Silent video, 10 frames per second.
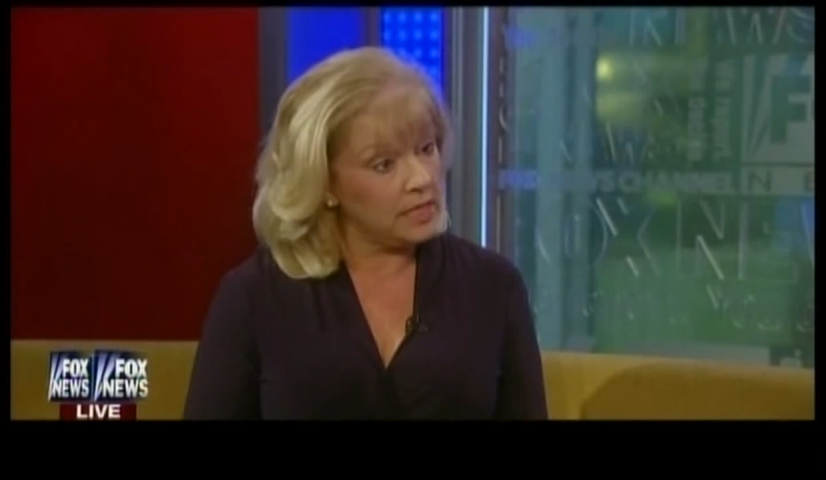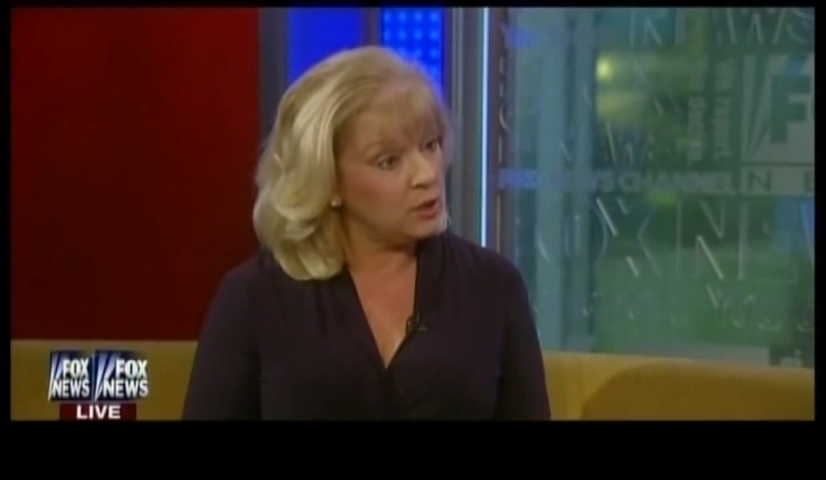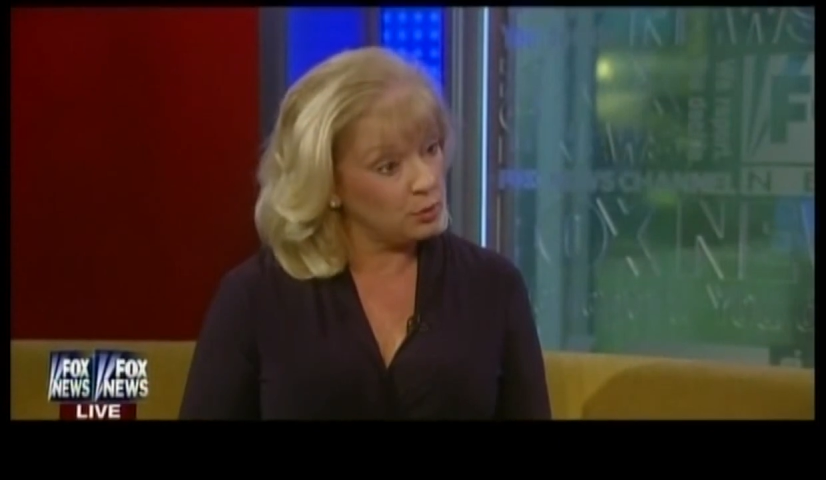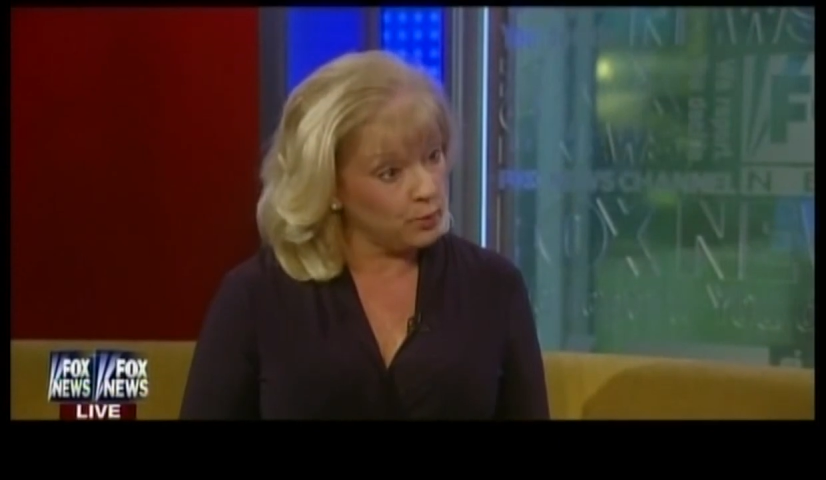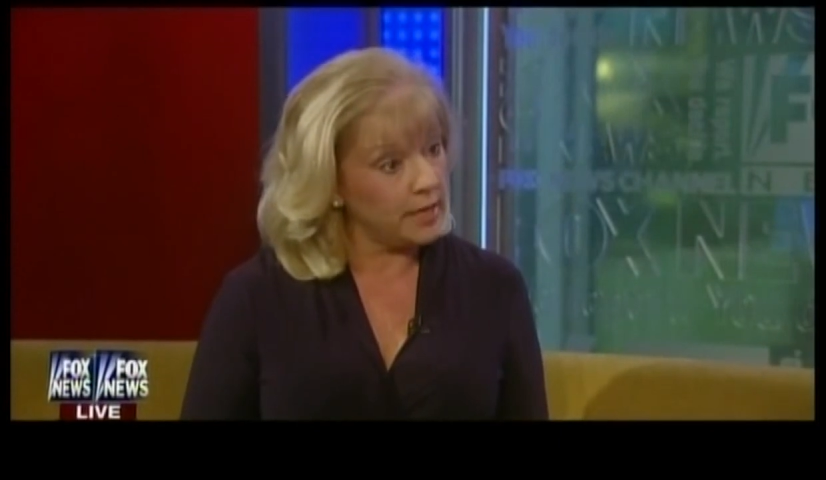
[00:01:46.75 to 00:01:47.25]

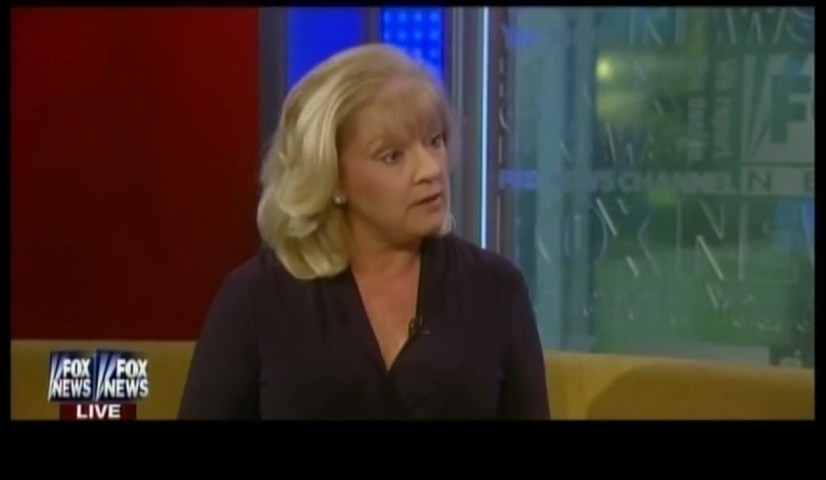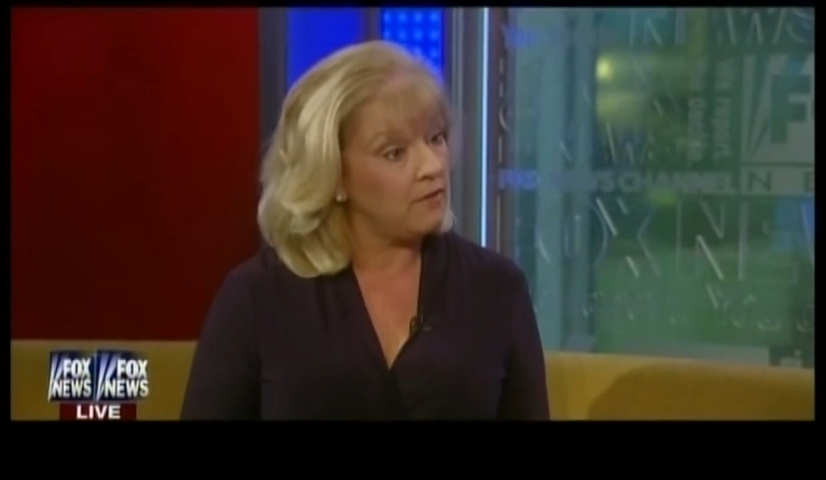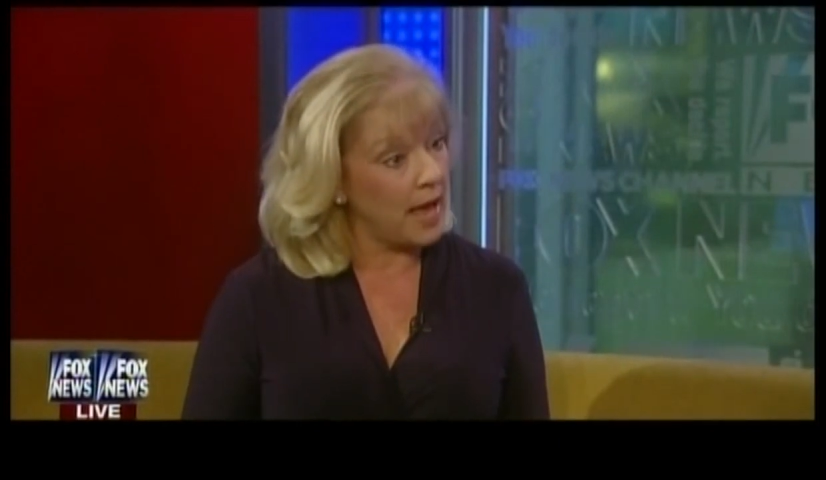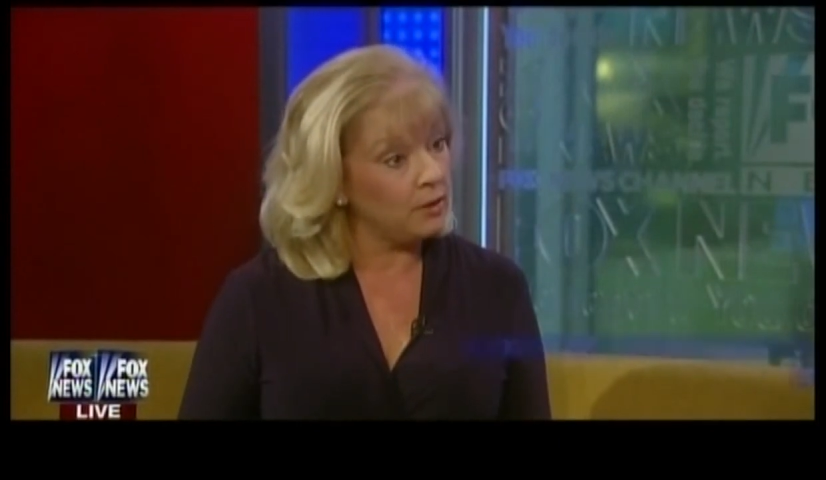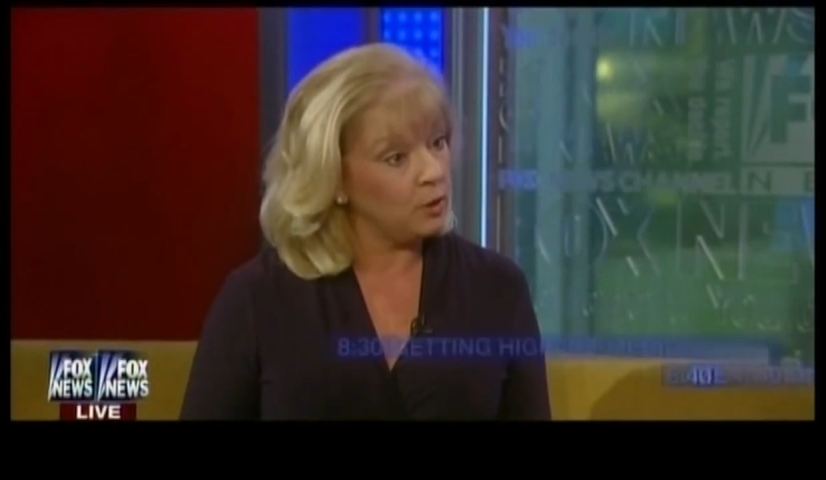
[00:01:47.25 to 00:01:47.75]
need to
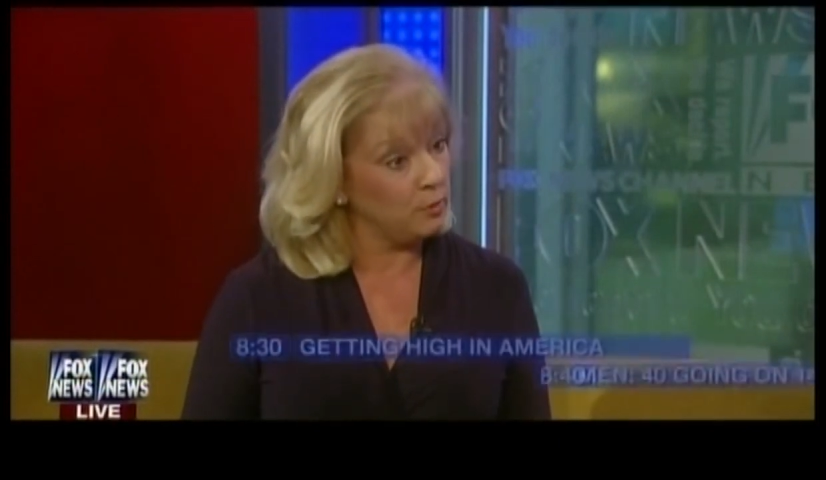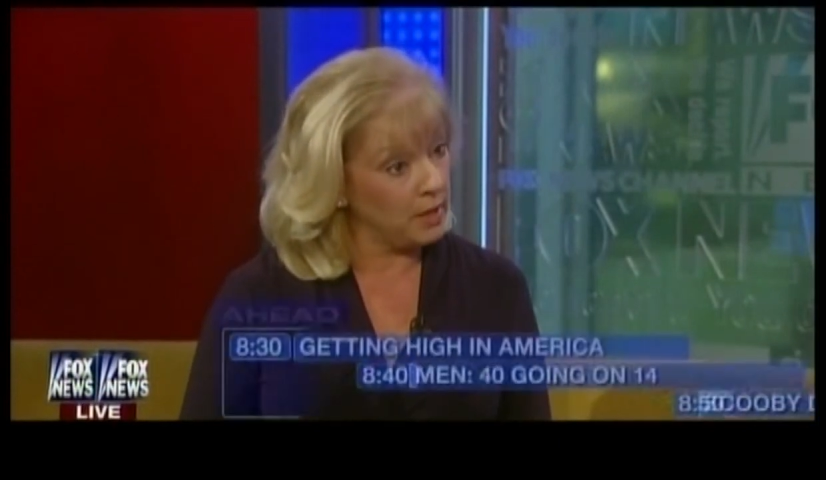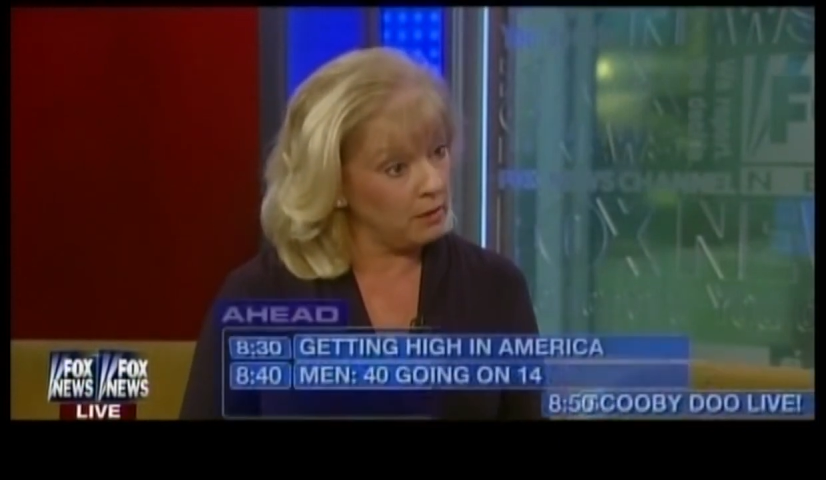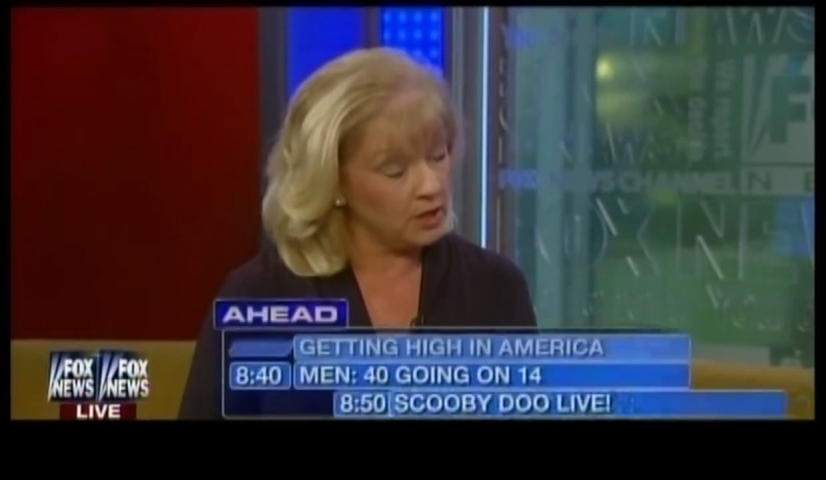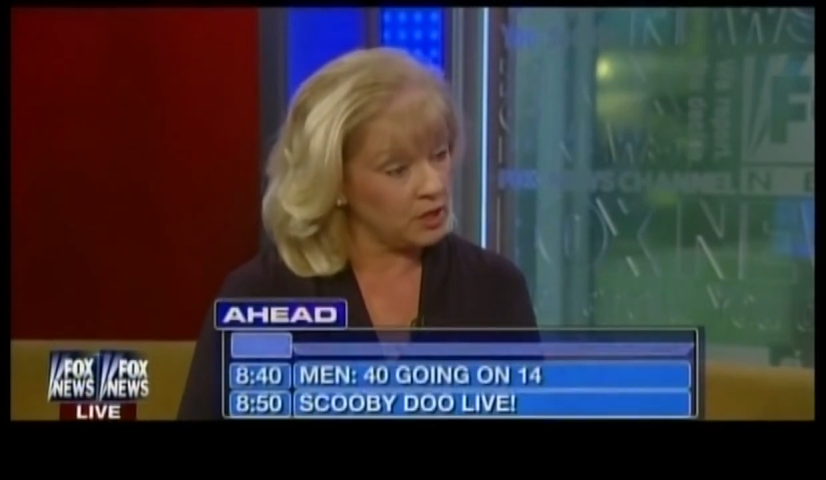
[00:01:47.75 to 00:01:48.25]
revalue
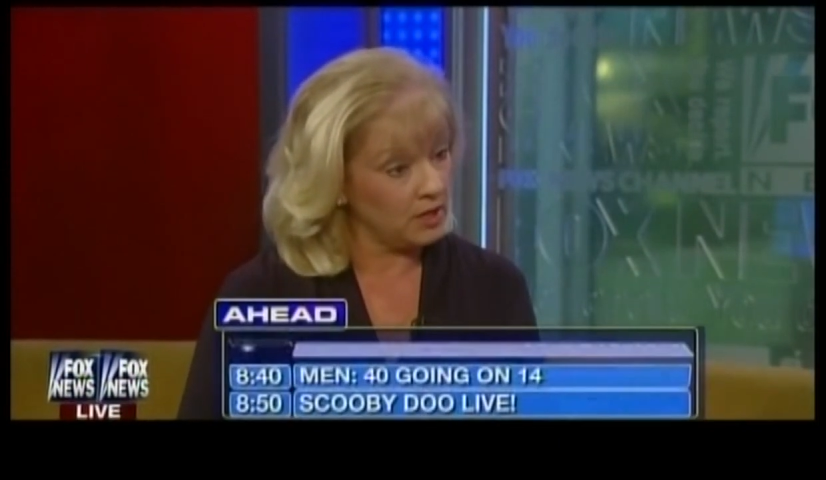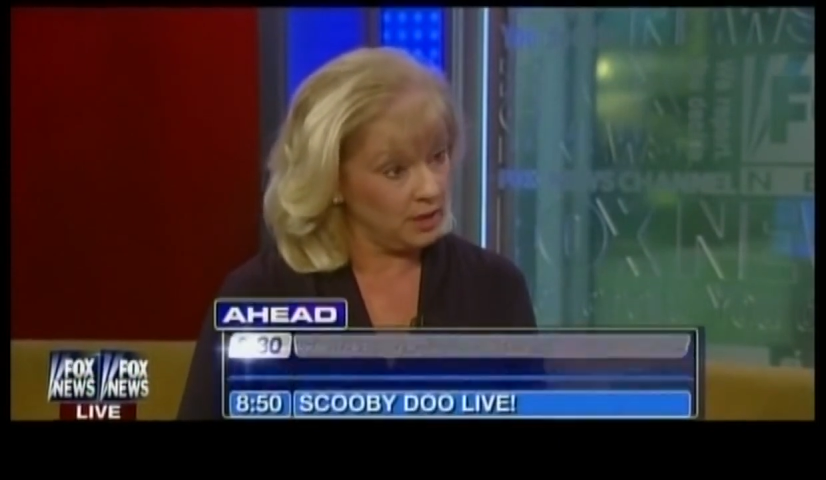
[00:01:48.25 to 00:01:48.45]
marriage.